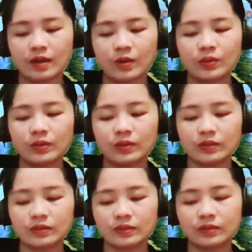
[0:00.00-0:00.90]

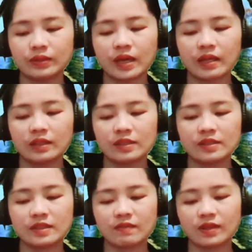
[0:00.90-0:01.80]
Honolulu,
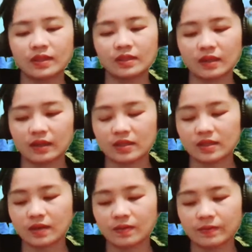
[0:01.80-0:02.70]
1973. Let's go.